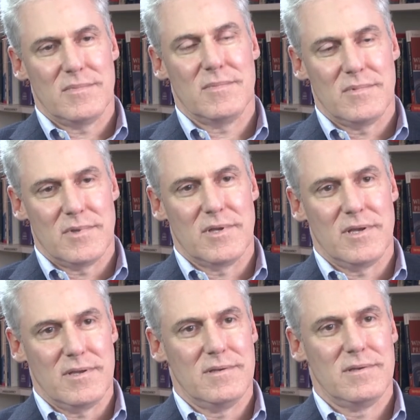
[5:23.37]

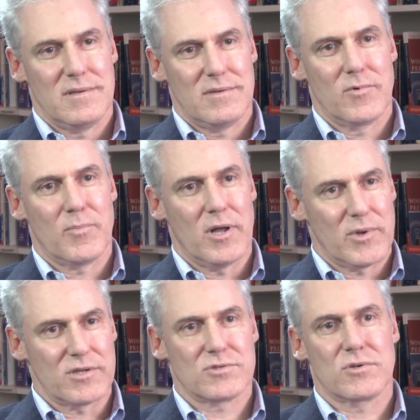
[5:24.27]
the
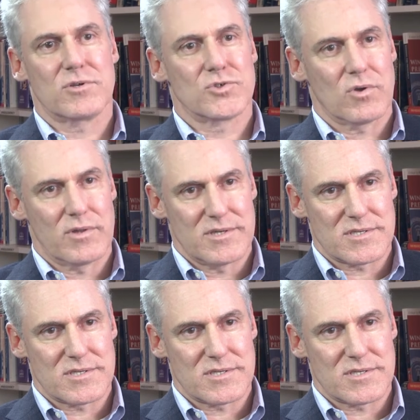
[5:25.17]
Republicans took control of the